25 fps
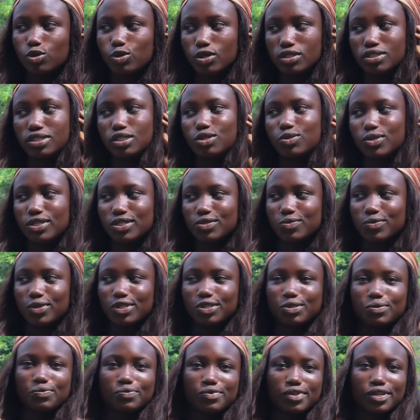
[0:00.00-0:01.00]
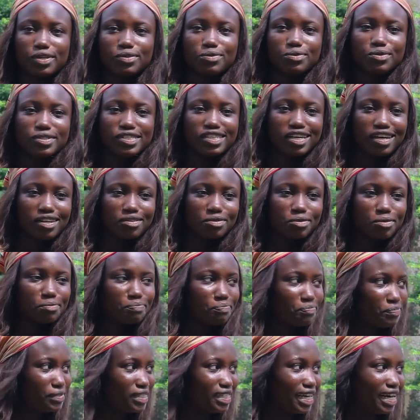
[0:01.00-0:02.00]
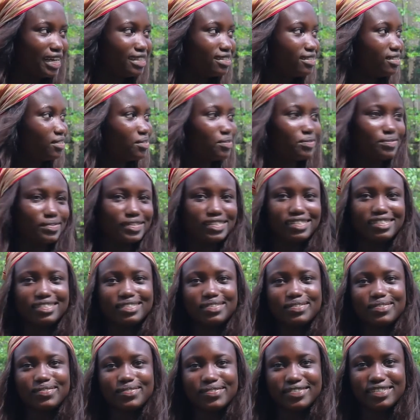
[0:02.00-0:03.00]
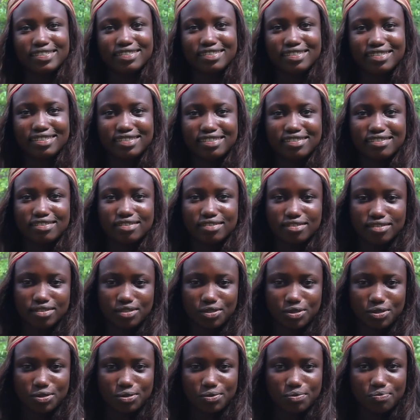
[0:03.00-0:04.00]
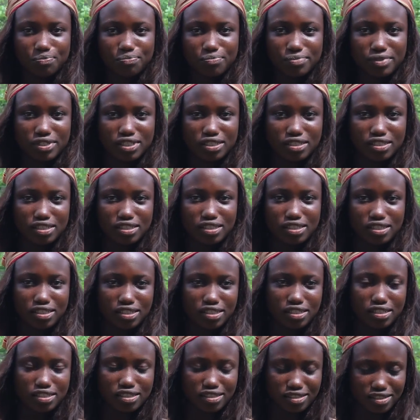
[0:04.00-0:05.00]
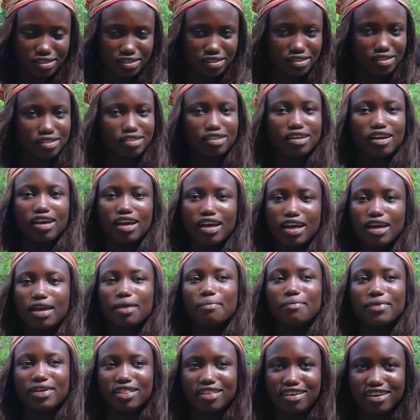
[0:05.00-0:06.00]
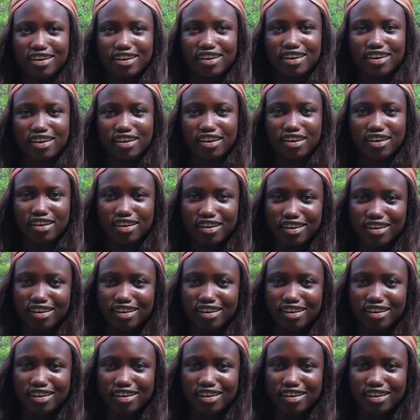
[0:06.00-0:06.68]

2021 should be a good year, not be like this 2020. Should be a better year.